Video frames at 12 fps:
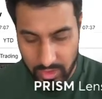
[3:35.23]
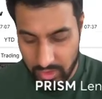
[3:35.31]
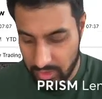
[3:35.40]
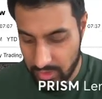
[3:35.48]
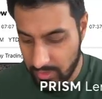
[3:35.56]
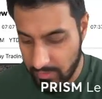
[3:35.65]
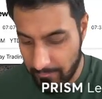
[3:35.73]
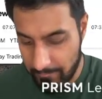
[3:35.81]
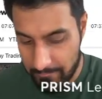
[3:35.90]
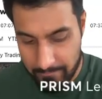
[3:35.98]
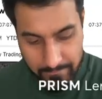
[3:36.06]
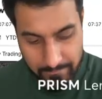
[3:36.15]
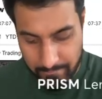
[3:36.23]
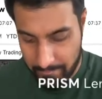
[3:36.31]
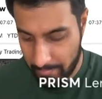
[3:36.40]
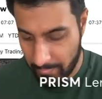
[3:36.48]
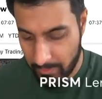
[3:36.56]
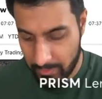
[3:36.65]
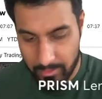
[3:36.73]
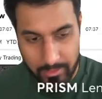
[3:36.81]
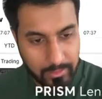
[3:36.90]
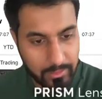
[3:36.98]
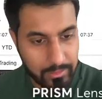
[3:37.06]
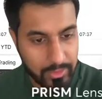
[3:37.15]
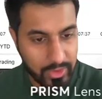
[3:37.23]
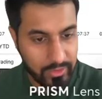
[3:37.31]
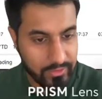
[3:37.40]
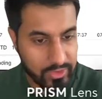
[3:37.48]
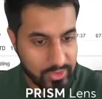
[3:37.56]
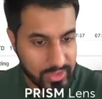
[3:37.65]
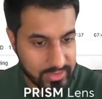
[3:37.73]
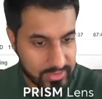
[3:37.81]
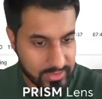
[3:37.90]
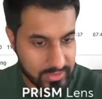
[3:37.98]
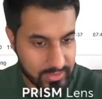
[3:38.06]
point of interests